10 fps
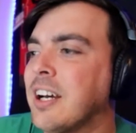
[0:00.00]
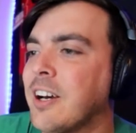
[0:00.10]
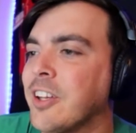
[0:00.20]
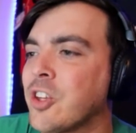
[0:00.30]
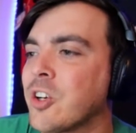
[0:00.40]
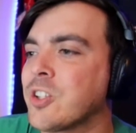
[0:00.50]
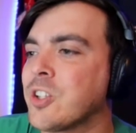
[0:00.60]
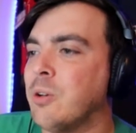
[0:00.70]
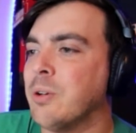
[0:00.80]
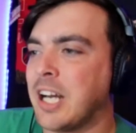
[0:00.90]
A third
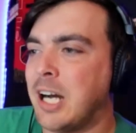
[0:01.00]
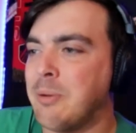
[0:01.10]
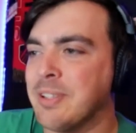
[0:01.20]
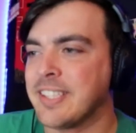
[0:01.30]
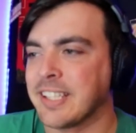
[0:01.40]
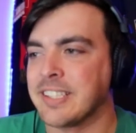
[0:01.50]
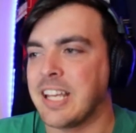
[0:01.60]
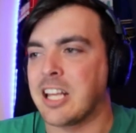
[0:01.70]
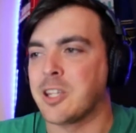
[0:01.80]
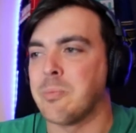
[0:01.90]
goal would come in the
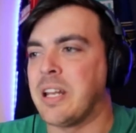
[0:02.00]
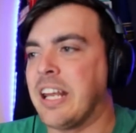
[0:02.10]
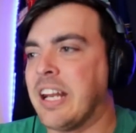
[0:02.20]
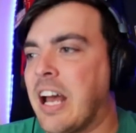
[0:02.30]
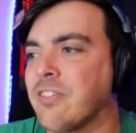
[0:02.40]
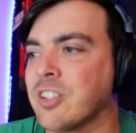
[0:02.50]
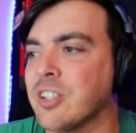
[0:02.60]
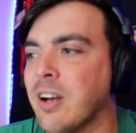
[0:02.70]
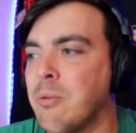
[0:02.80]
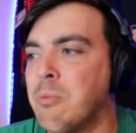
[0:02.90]
68th minute
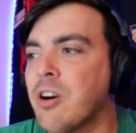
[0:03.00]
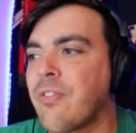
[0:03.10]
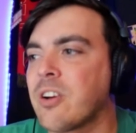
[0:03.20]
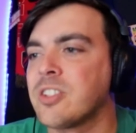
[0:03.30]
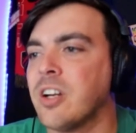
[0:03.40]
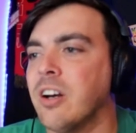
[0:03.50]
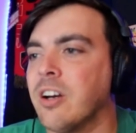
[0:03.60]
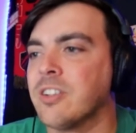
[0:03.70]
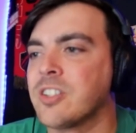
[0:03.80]
after more first turno-